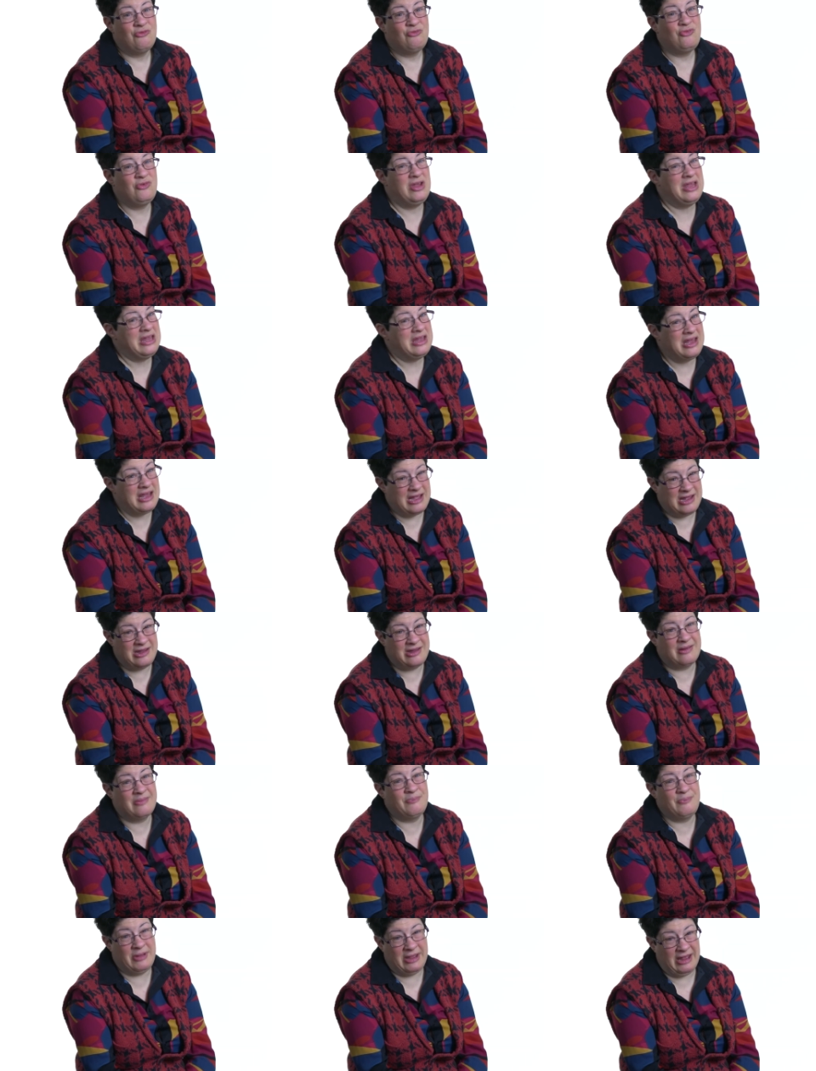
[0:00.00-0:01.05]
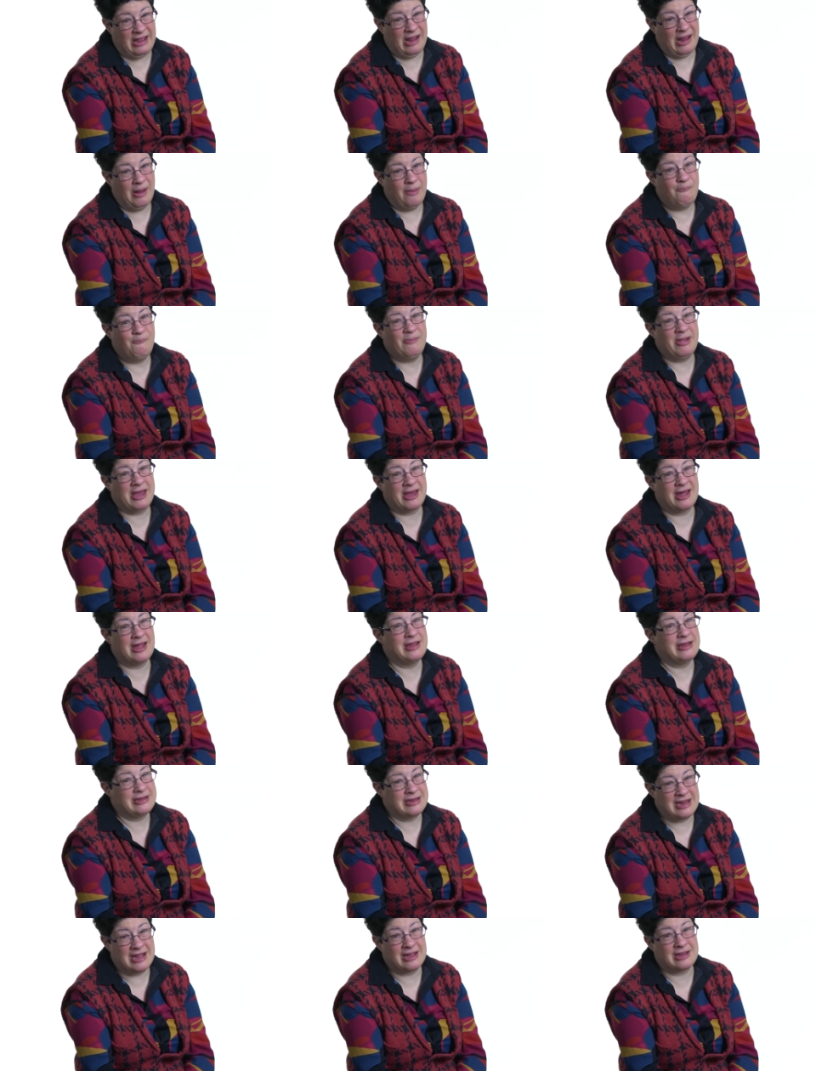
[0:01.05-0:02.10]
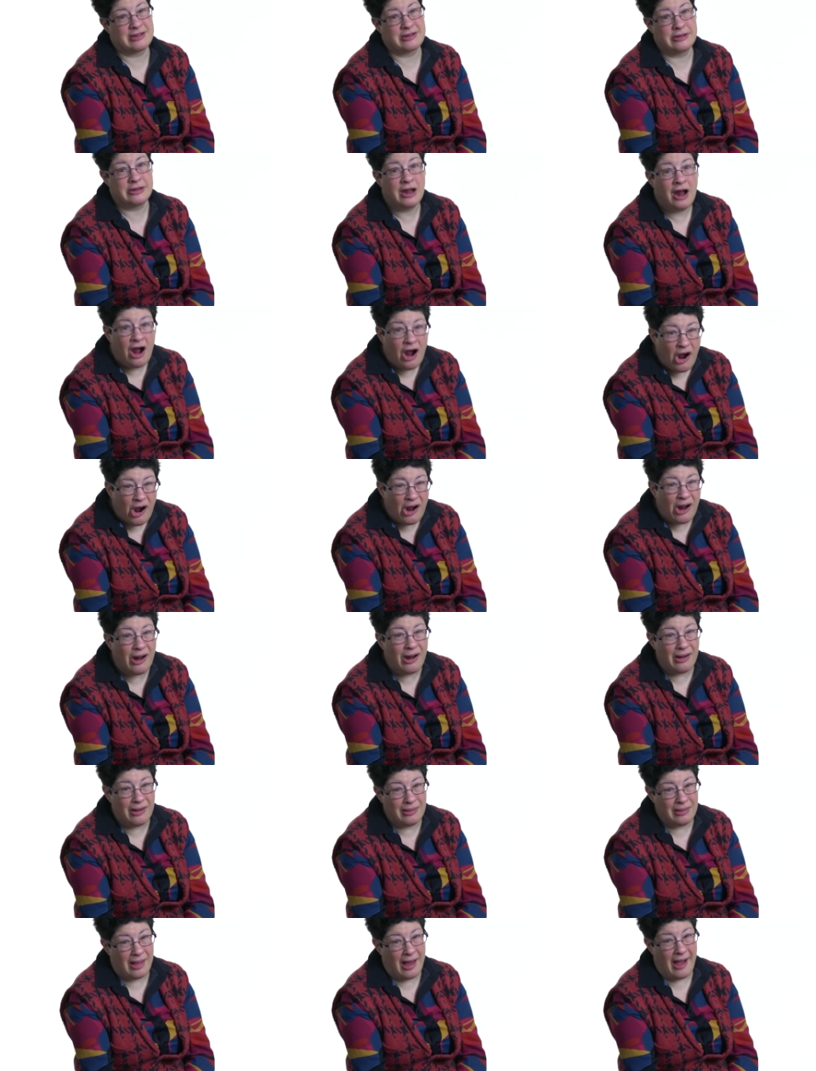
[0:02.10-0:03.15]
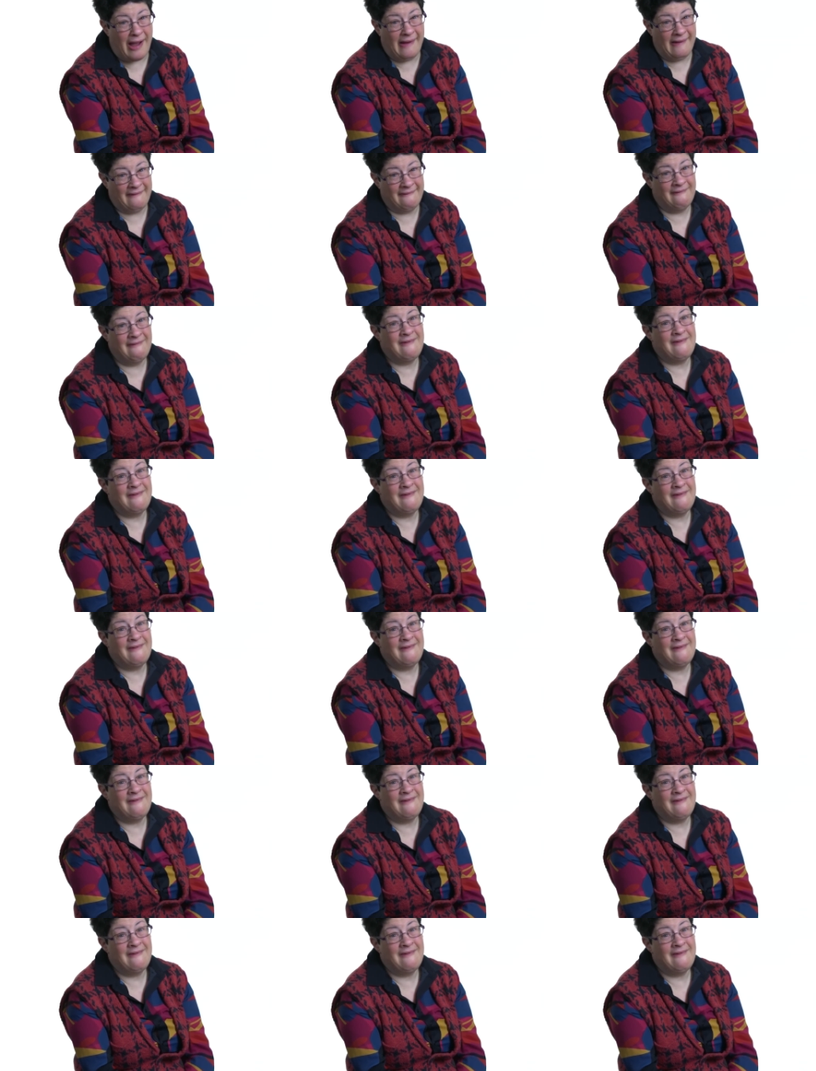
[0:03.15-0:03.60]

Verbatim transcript: We need to be because it's our life.